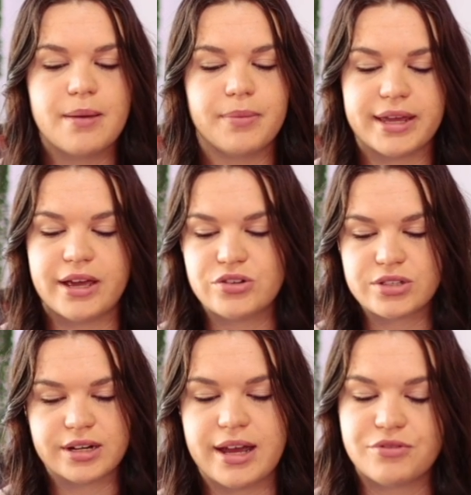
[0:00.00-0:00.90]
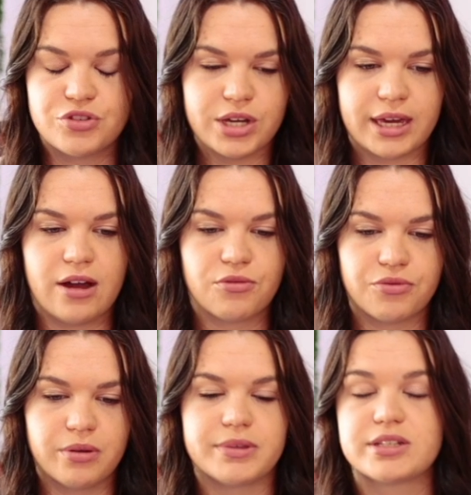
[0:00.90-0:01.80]
But yeah, you're just to have to check out
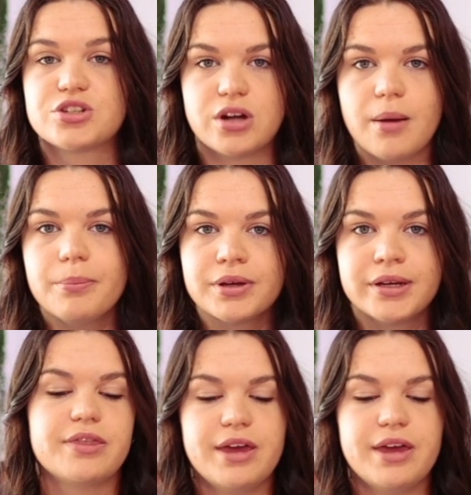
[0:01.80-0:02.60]
from this shop.